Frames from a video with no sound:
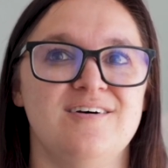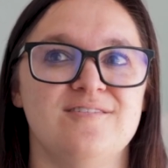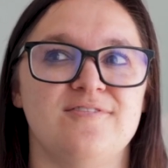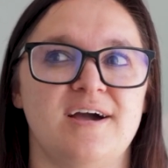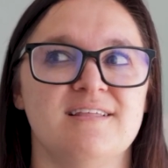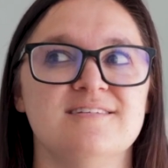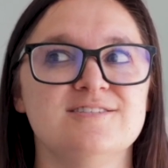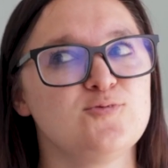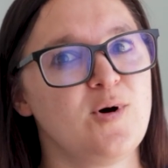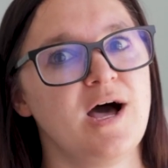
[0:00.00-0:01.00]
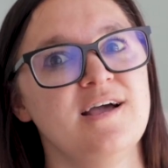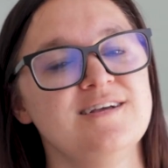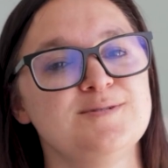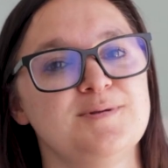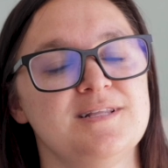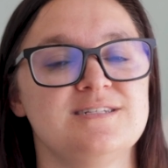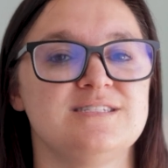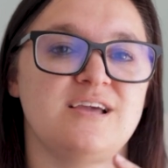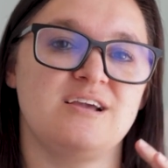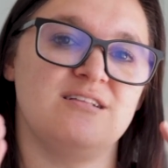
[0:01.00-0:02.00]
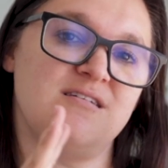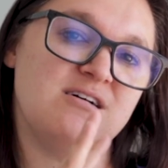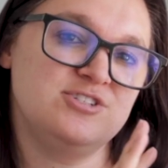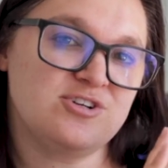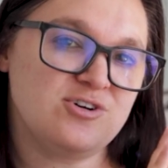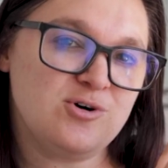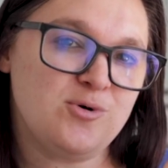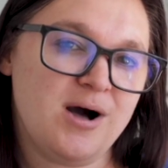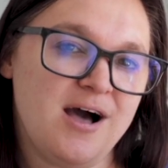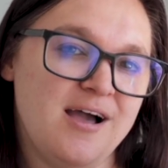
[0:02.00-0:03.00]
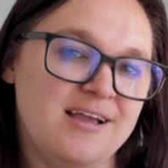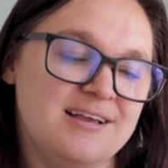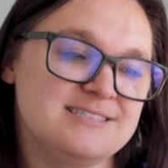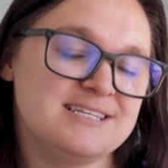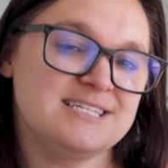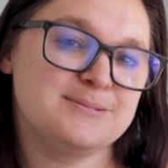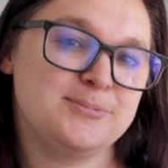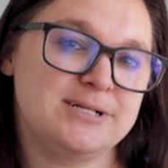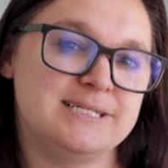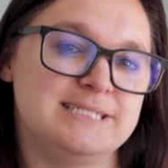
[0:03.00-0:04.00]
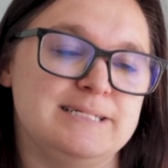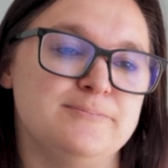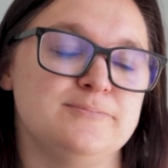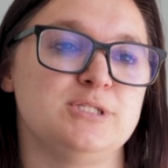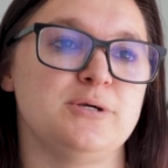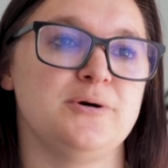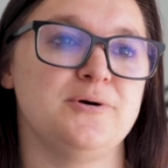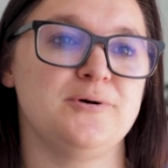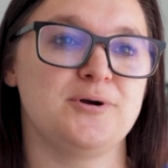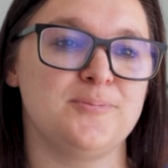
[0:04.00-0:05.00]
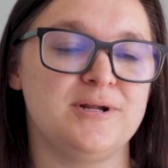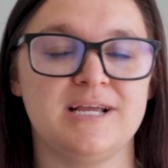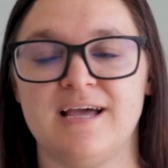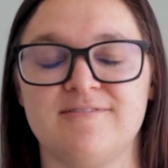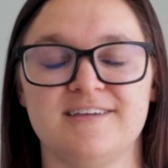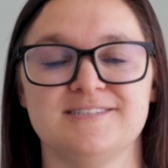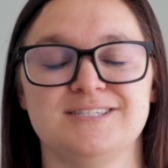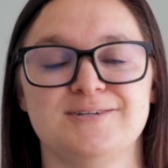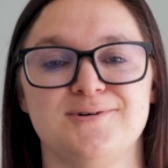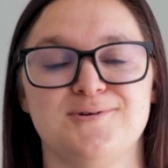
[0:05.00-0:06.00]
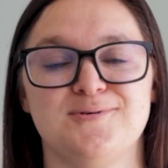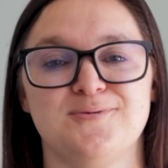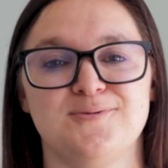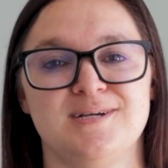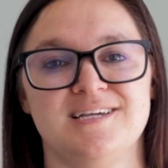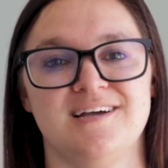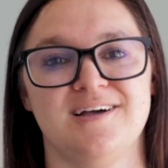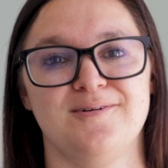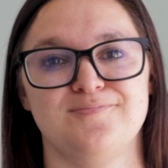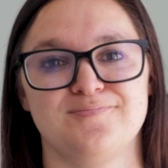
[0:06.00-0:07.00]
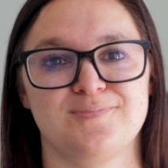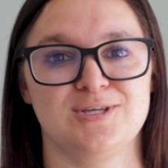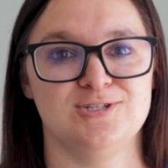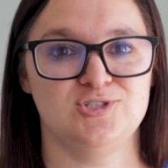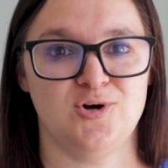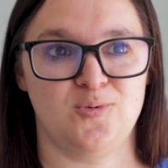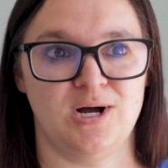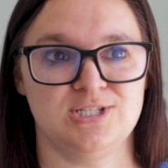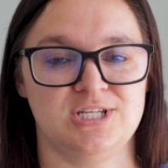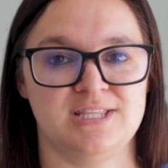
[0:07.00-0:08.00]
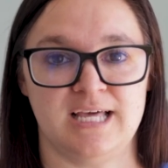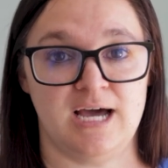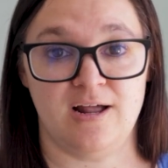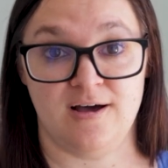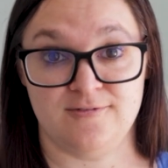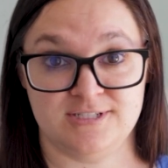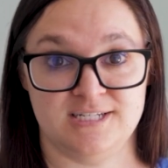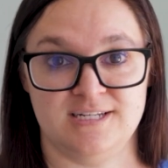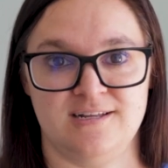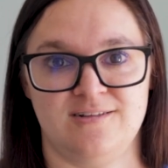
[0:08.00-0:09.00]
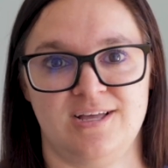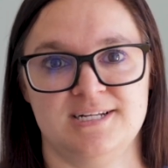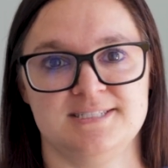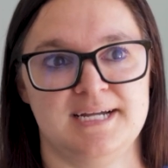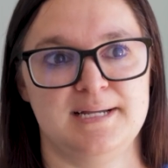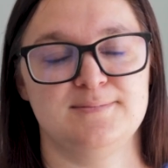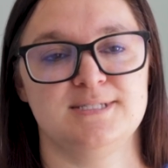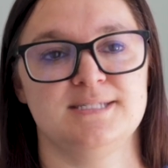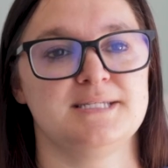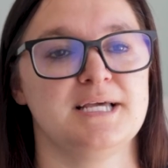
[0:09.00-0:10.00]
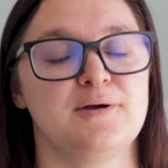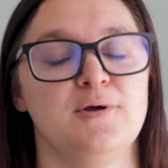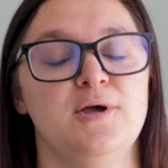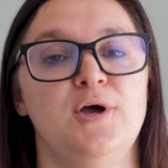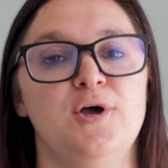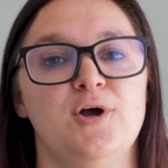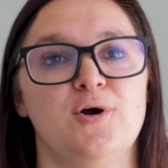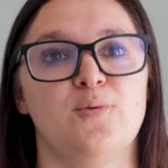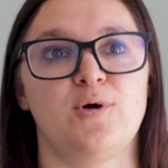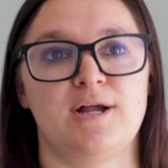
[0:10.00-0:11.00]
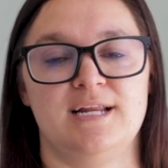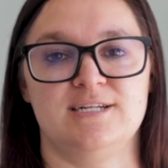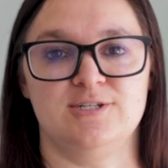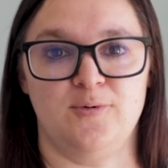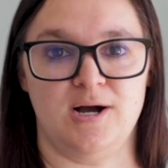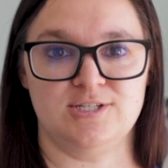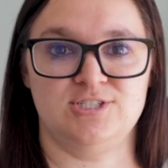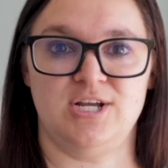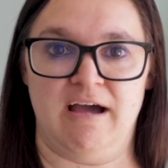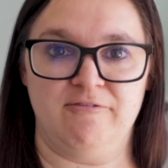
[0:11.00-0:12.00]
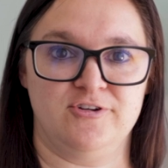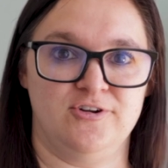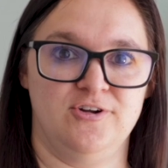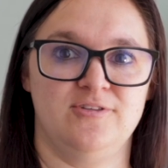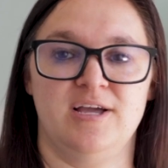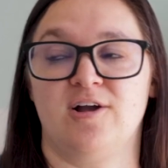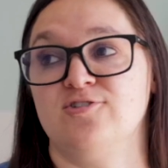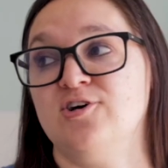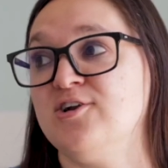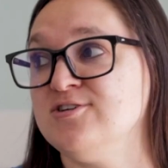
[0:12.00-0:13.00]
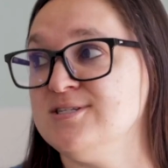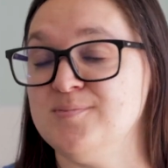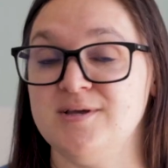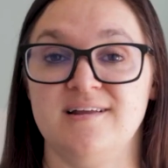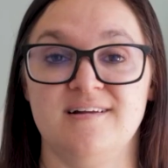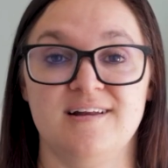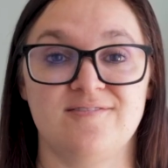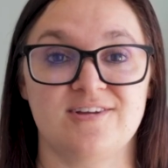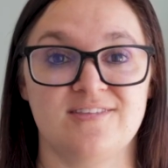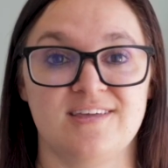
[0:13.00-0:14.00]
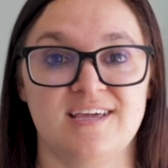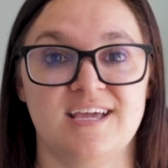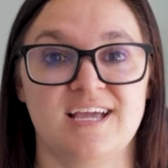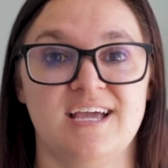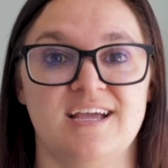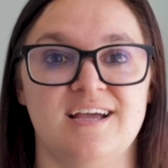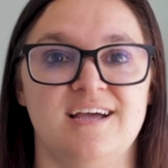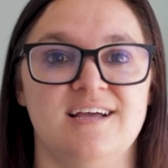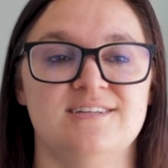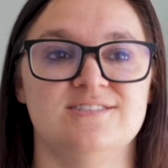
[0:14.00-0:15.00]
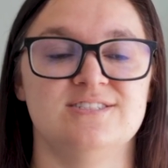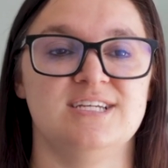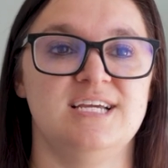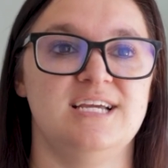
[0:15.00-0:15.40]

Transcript: violence wise, but like psychological wise, it's pretty deep. Or pretty heavy. So we don't watch it that often. And a lot of times it's like we're getting to watch after like our daughter's in bed and everything. And